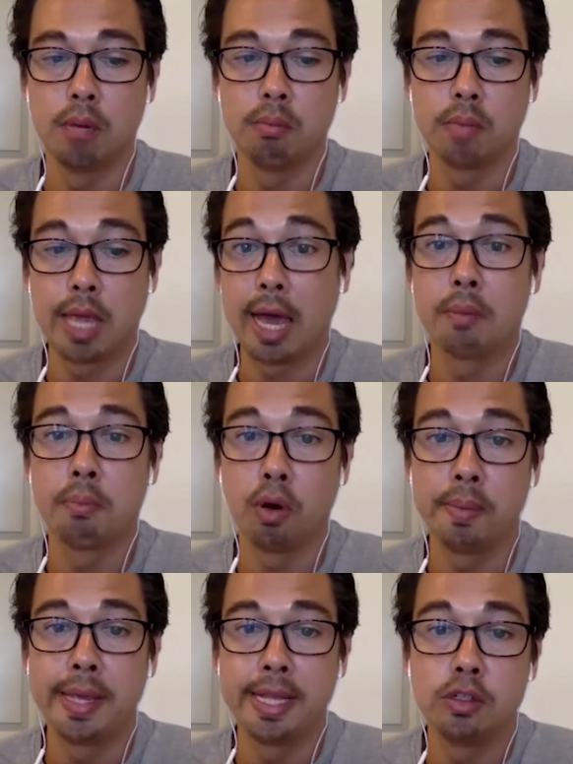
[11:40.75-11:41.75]
catapult
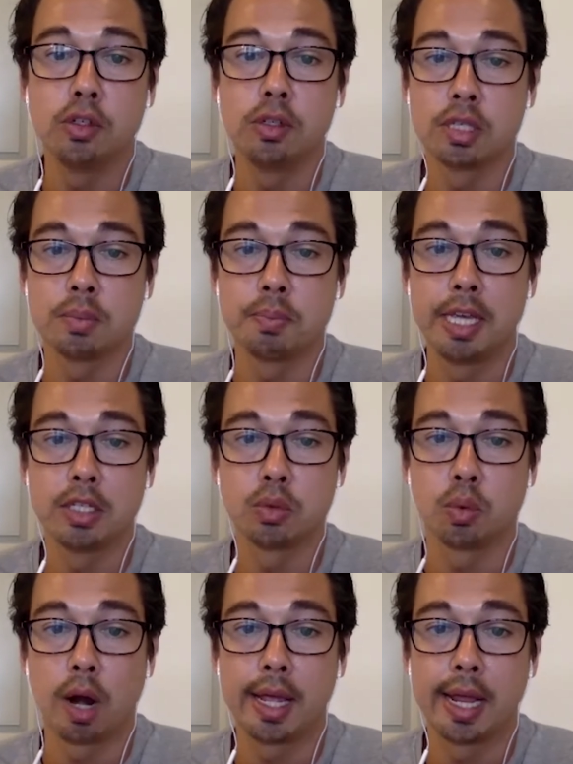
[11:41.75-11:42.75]
me into the space
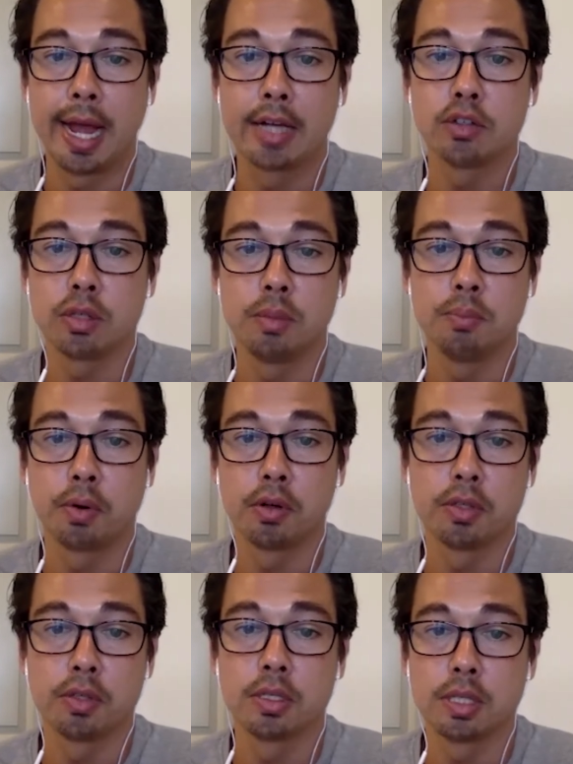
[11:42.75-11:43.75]
where I could actually
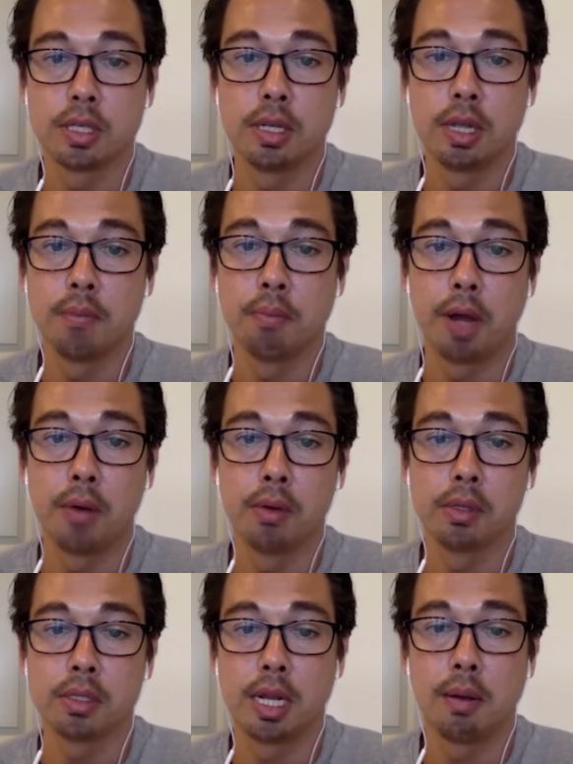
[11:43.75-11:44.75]
purchase and buy real
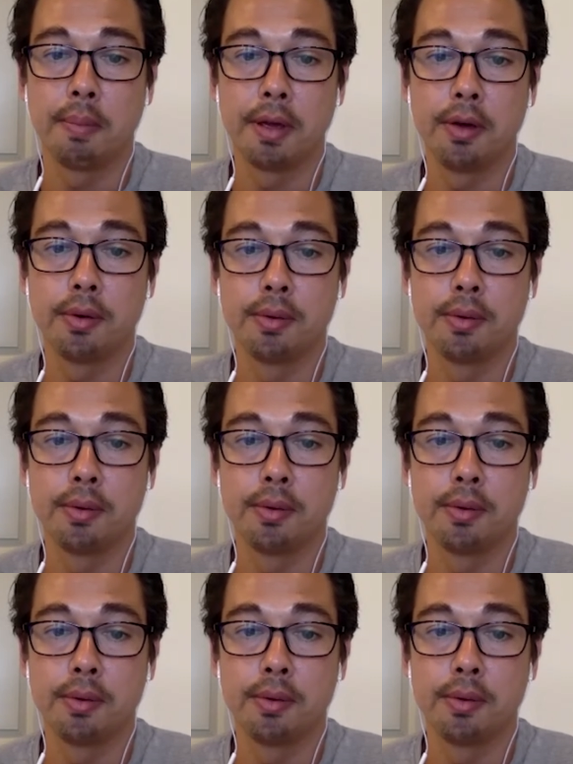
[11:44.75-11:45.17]
estate on my own.